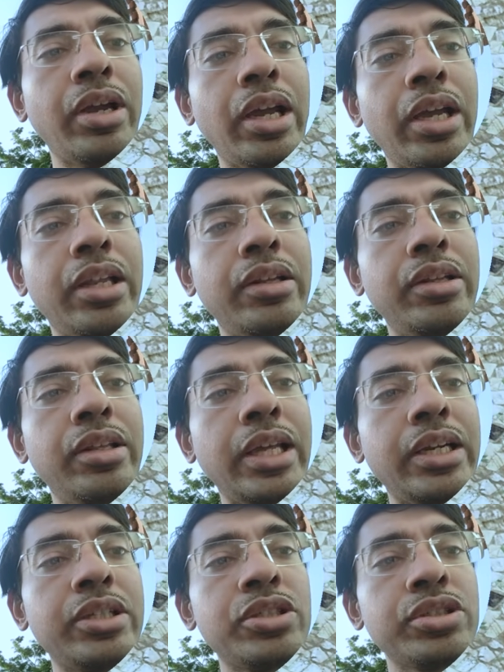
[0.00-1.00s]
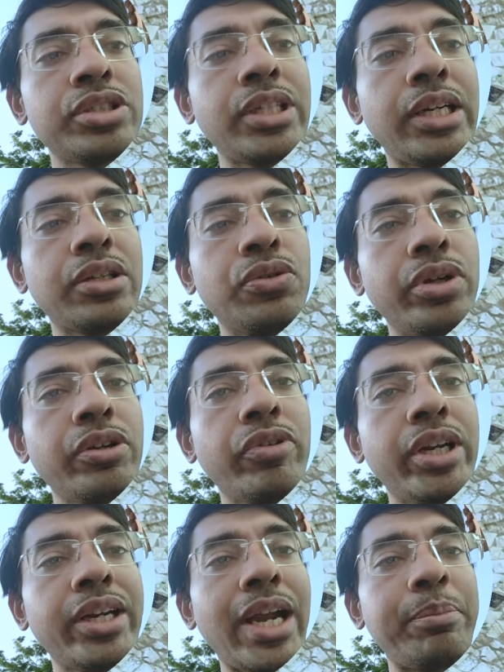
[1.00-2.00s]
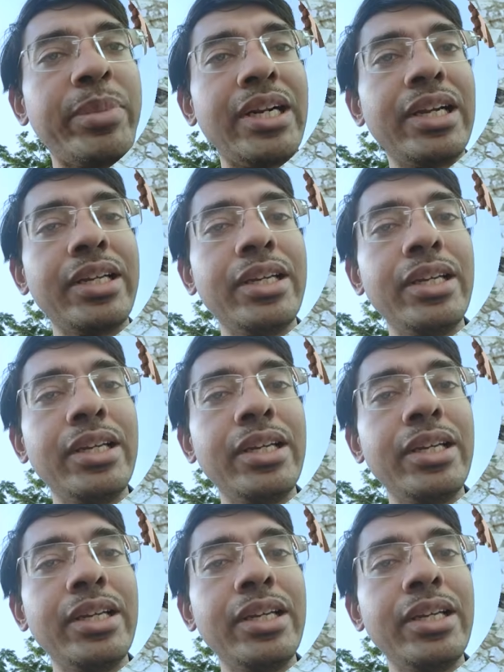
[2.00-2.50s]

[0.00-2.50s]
And then it should start growing very rapidly.